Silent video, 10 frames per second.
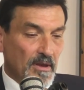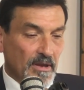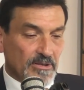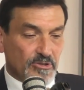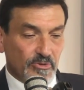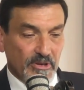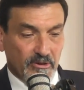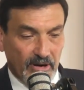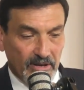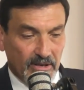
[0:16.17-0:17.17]
His three
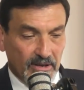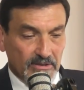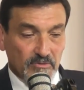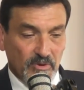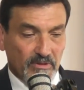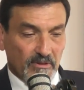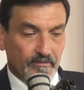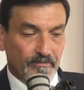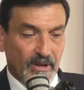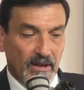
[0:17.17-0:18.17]
grandkids with
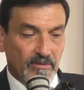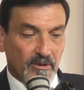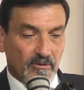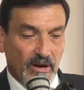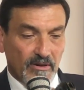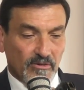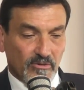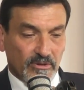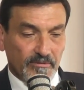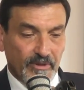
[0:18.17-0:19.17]
them, and the
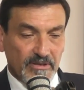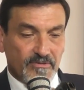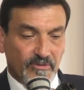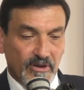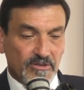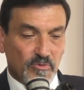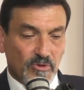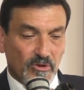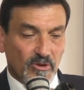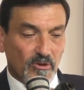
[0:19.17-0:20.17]
granddaughter is friends with
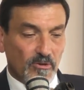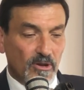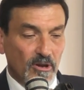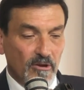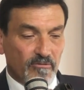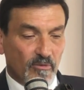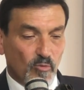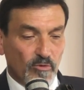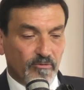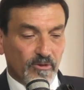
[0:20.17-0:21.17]
the girl from
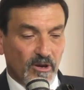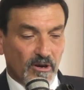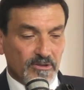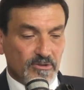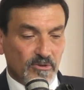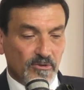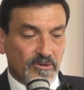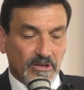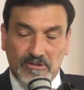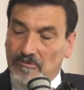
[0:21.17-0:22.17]
Woodville High School who
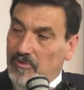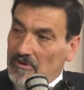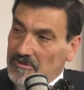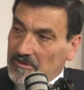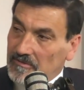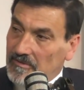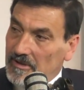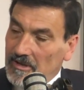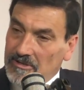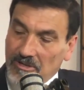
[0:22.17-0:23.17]
tested positive.
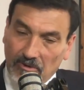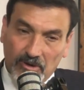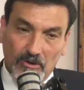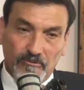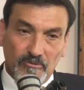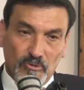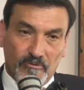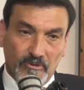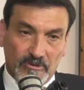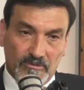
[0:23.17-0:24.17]
So a girl from
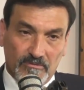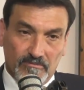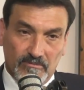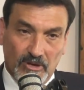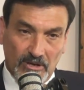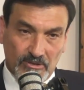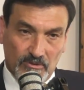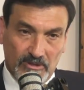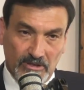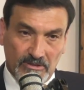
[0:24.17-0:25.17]
Woodville High
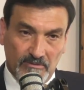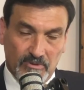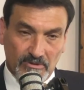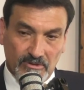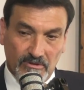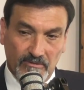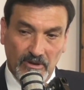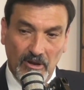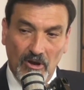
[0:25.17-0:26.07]
School tested positive.